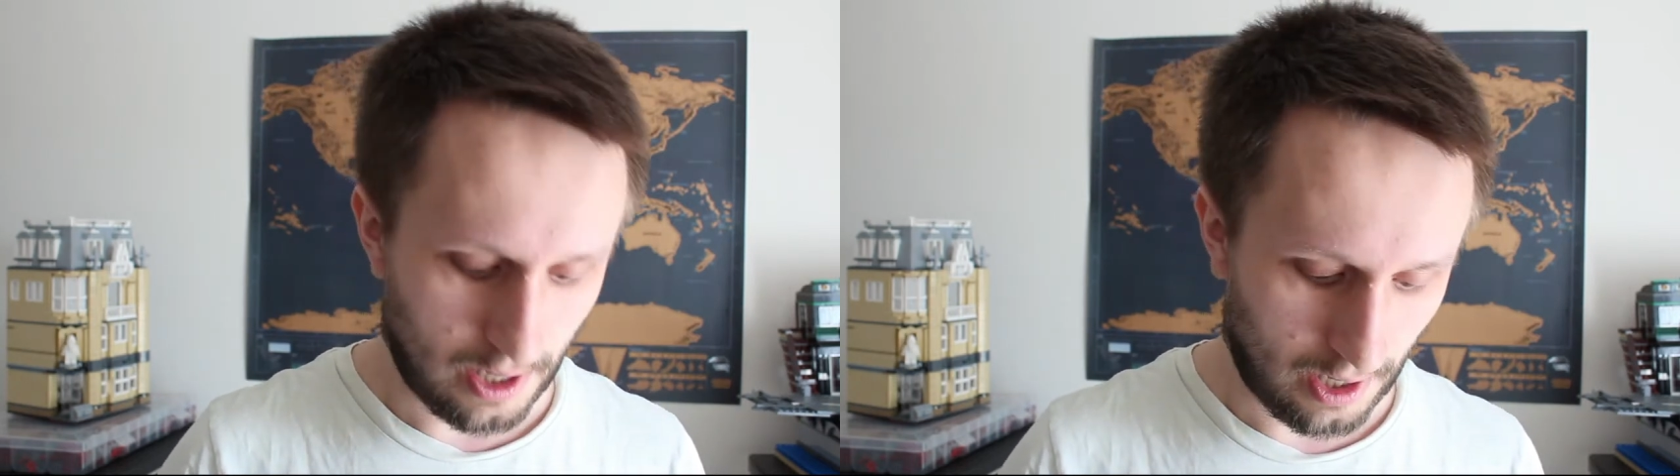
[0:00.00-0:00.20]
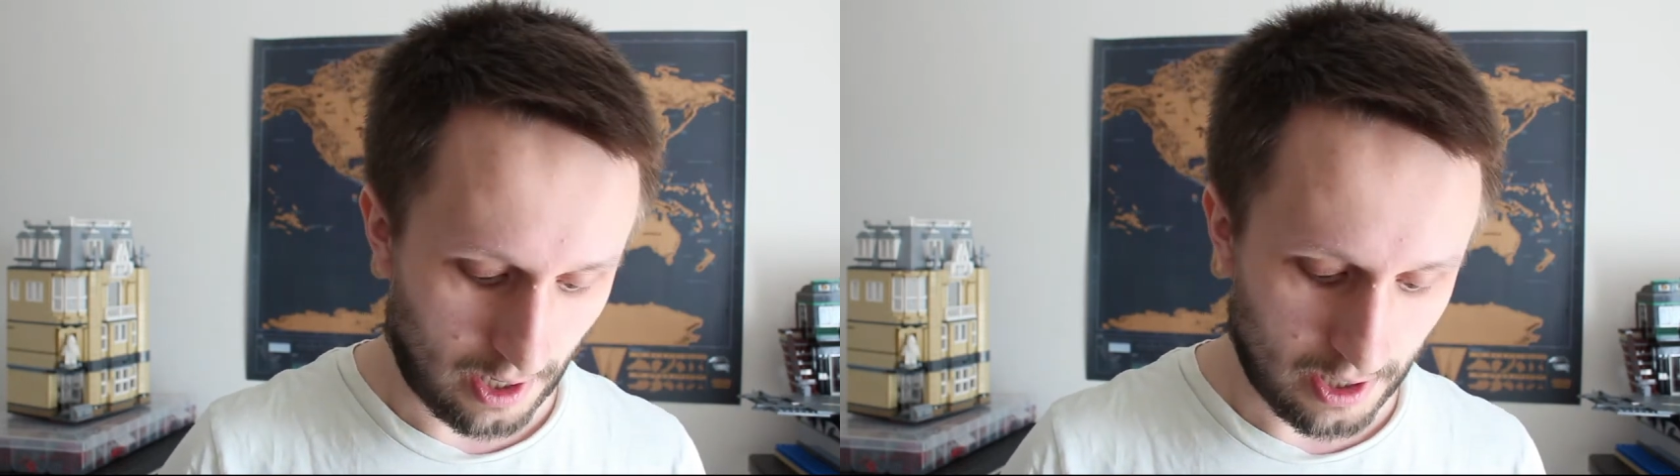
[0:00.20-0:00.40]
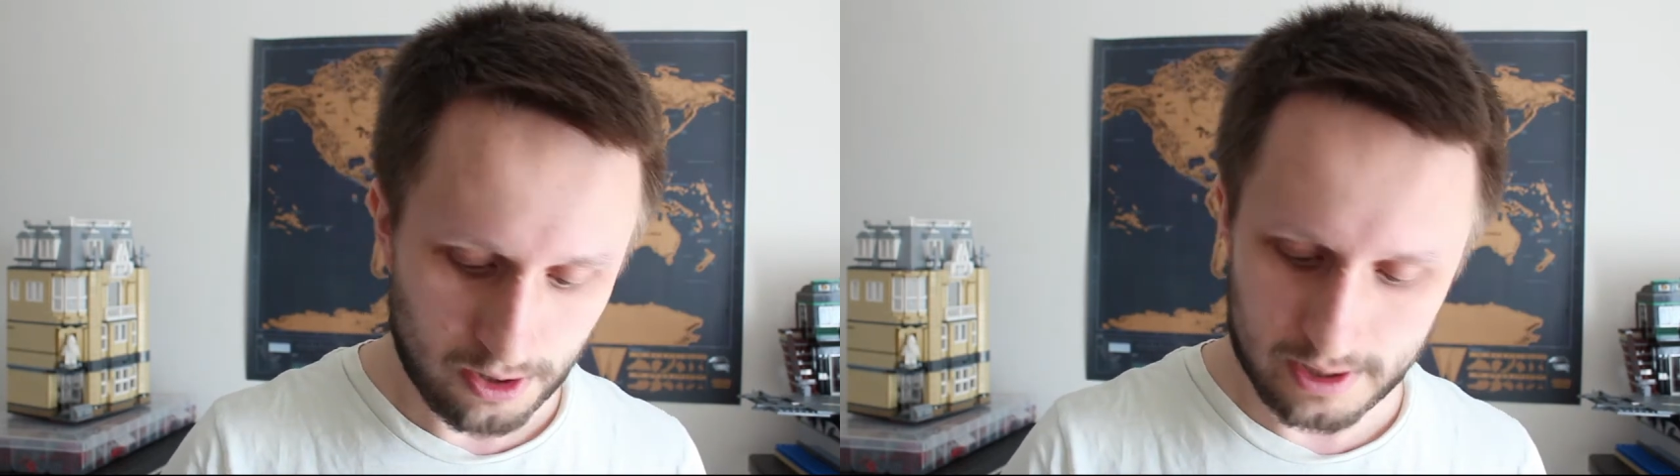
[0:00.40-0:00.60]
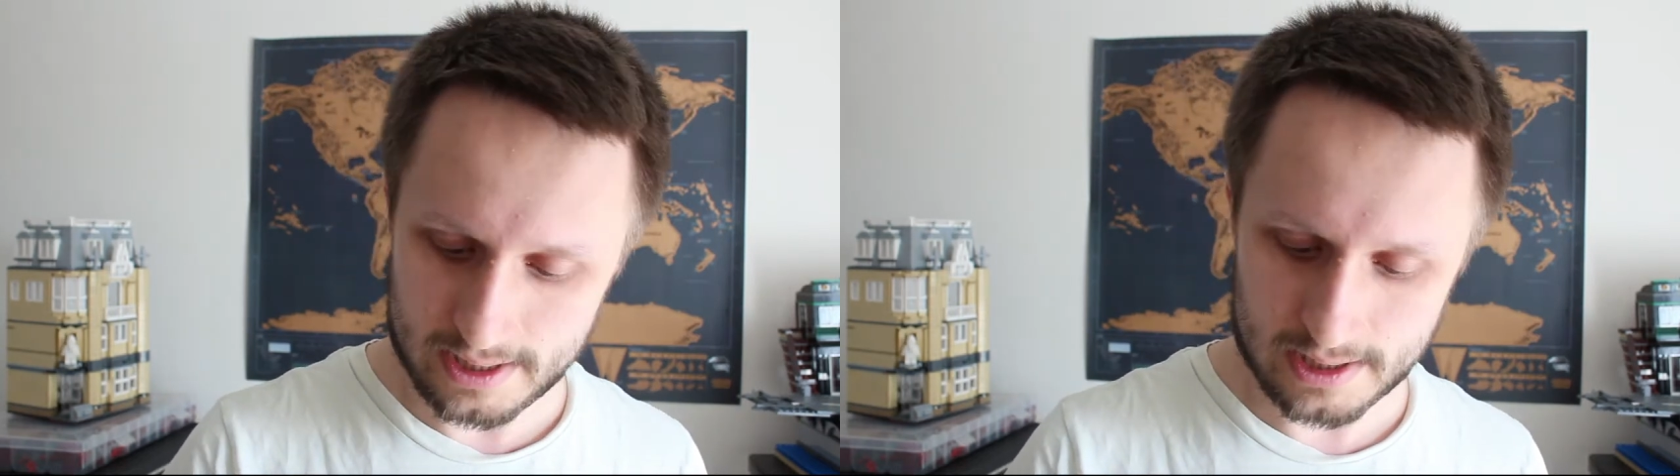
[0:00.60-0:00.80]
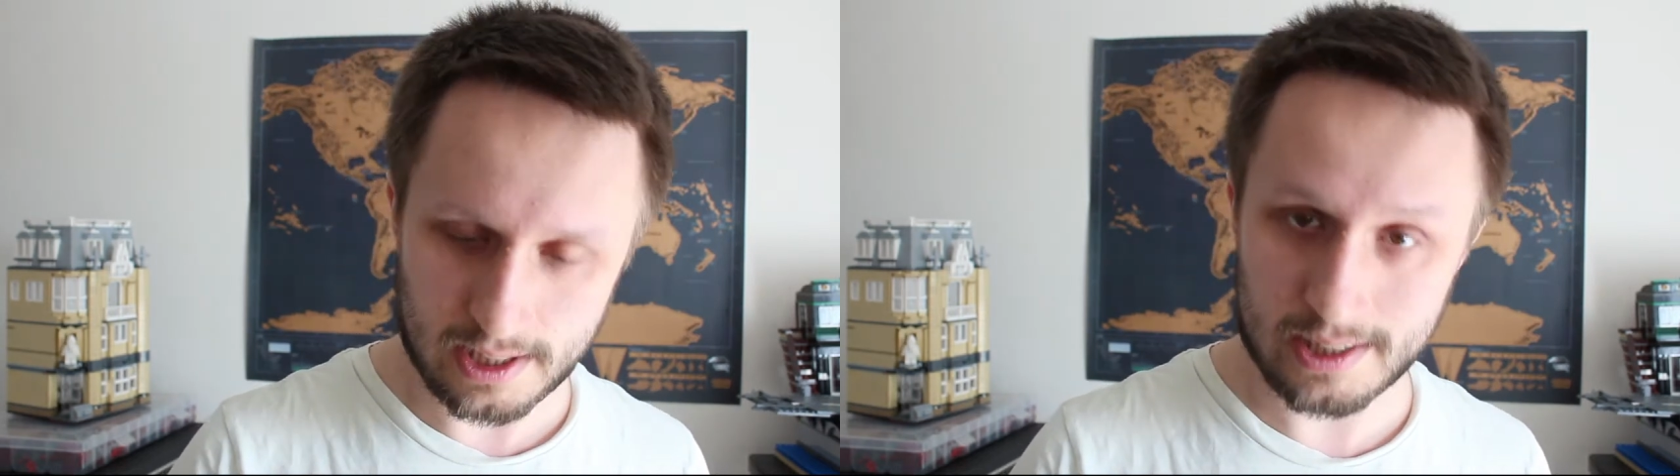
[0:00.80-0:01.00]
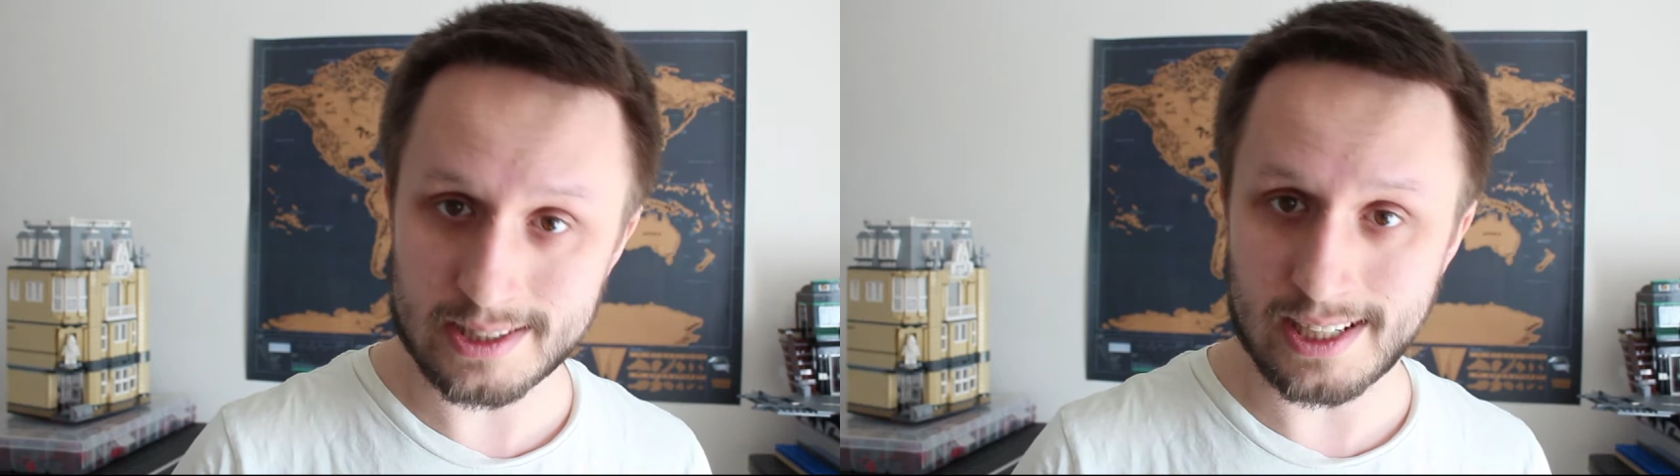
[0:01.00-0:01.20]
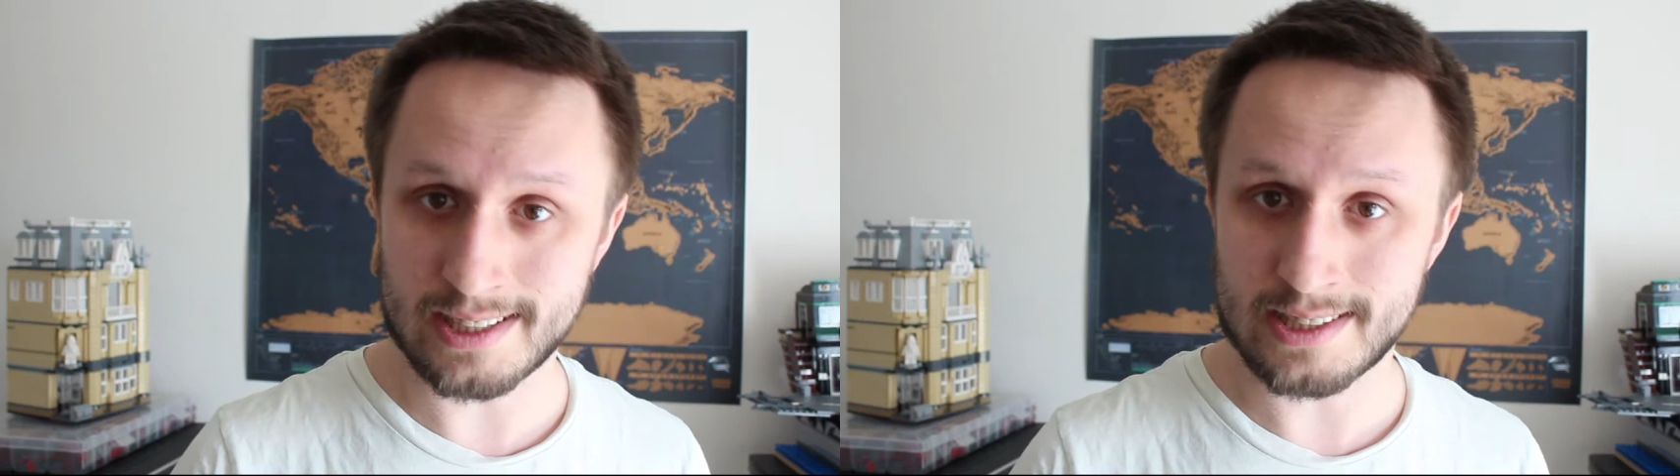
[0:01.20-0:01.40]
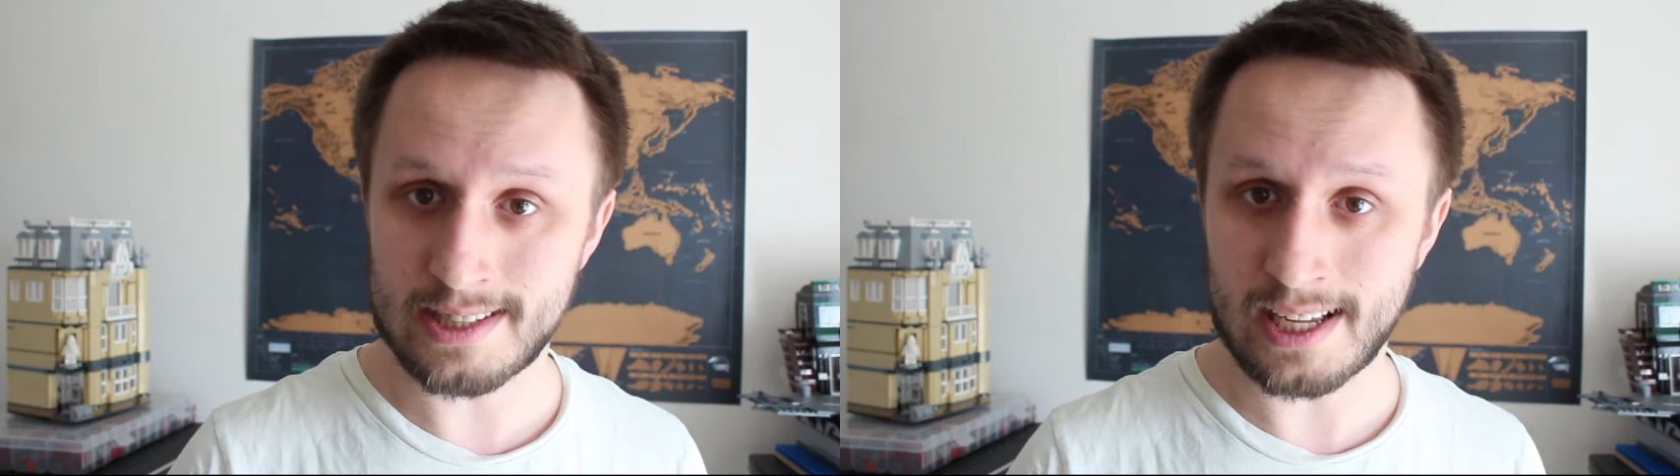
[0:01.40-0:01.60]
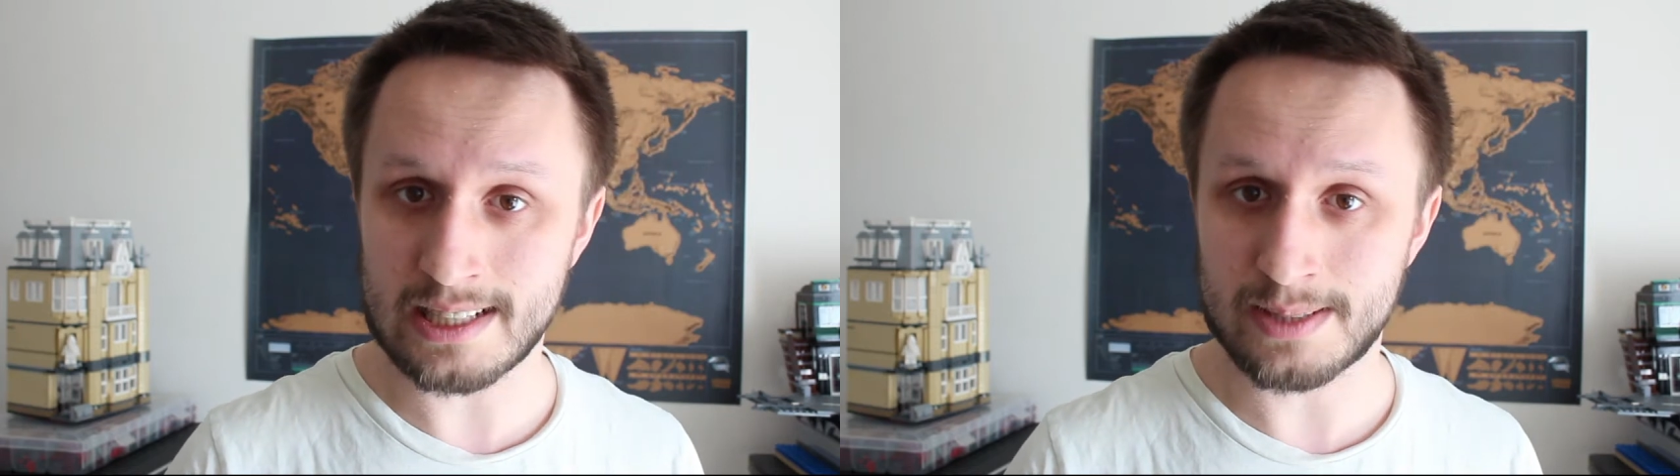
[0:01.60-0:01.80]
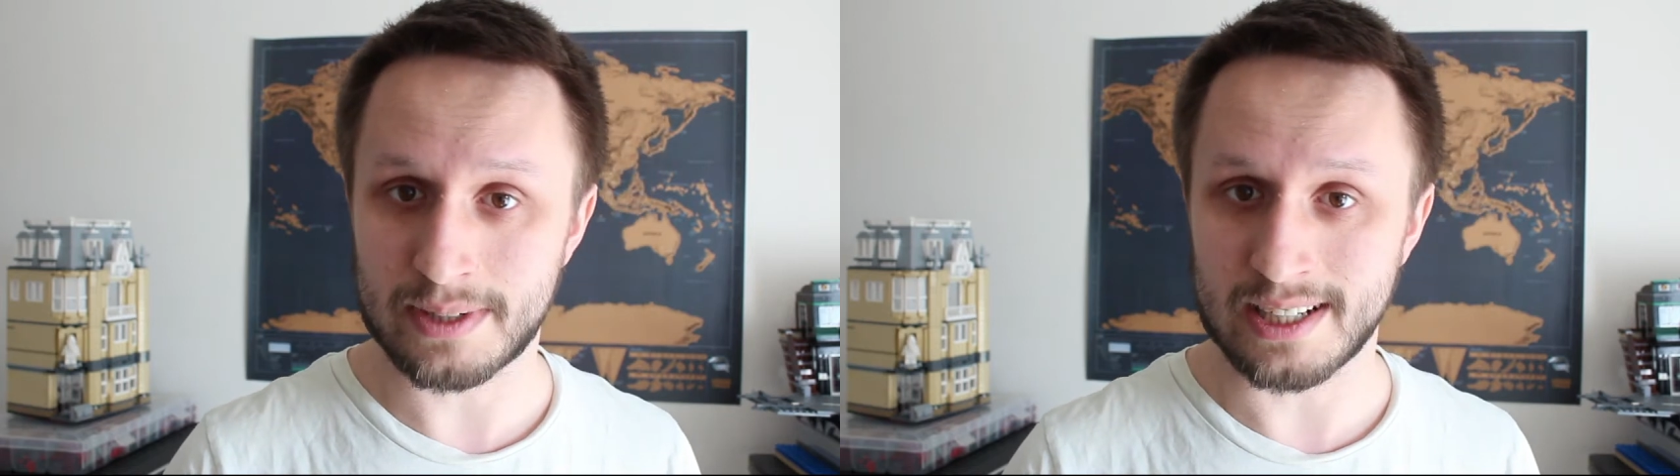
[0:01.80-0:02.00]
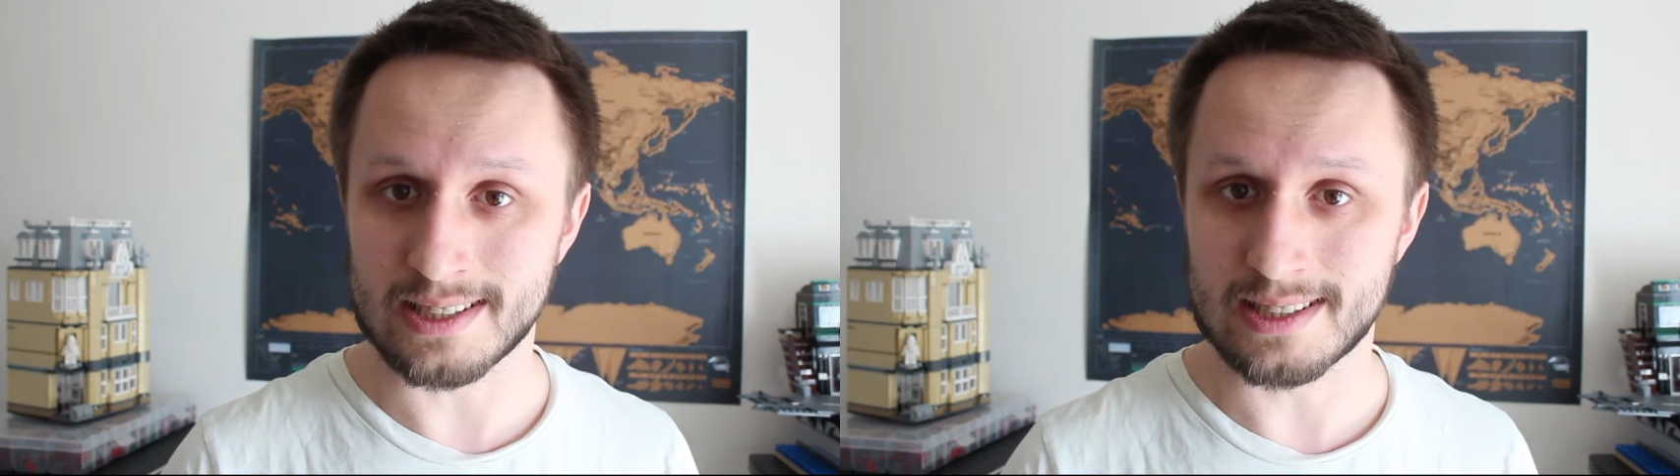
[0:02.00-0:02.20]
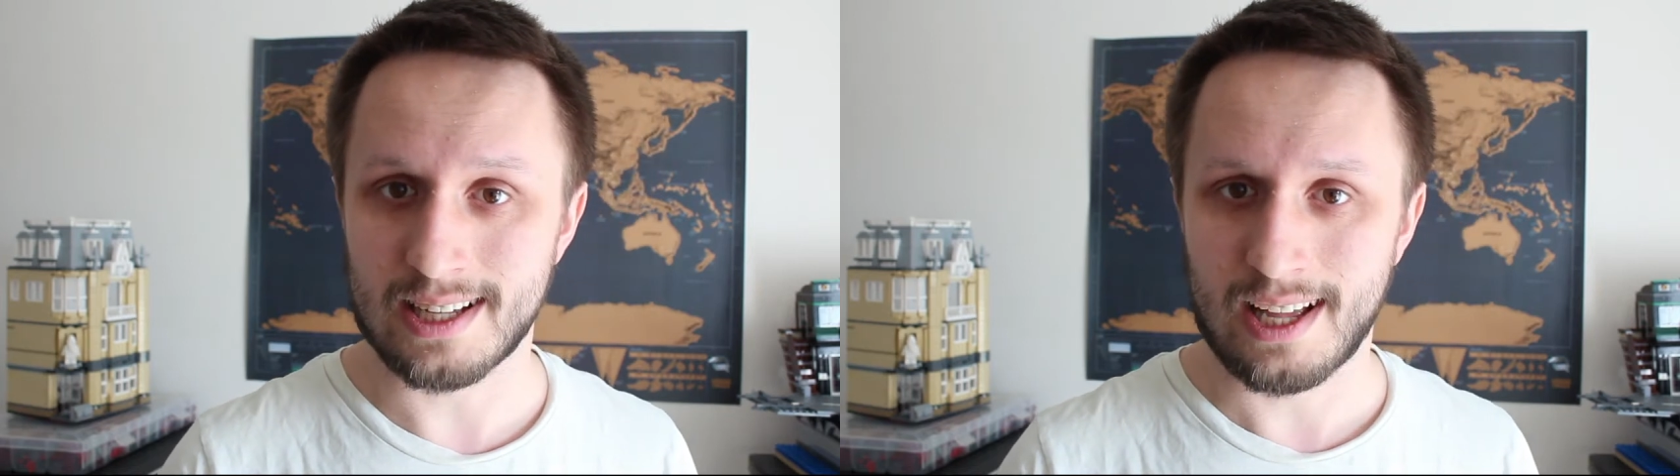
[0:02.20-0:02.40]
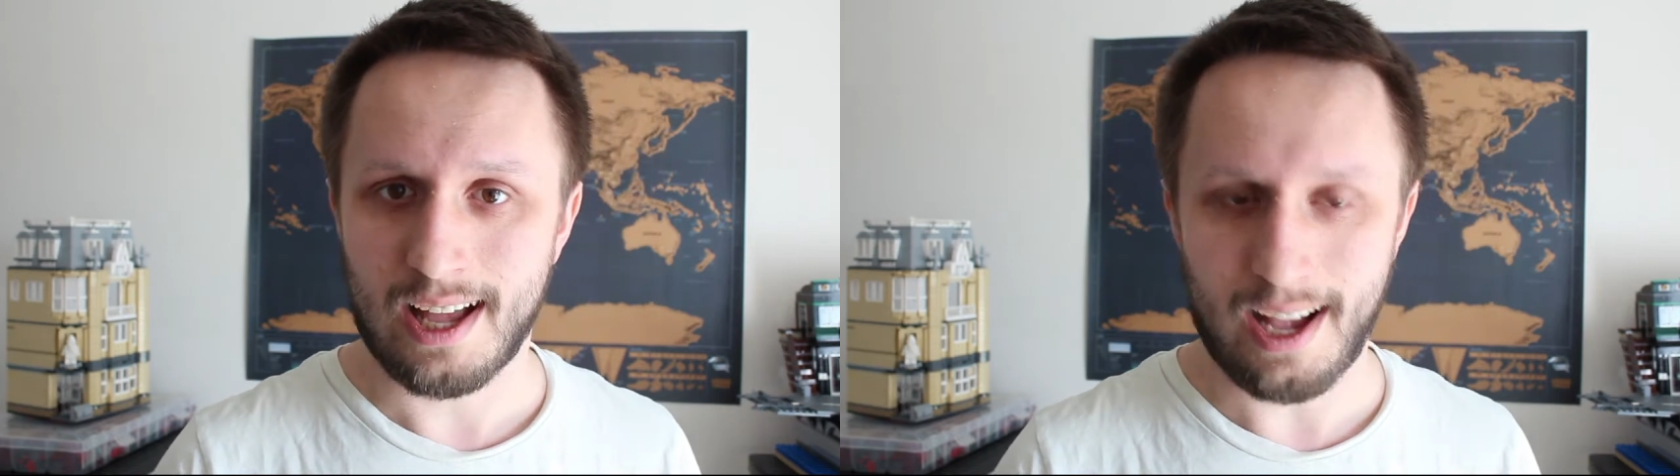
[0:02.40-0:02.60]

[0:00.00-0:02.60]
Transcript: I got these cards in Sainsbury's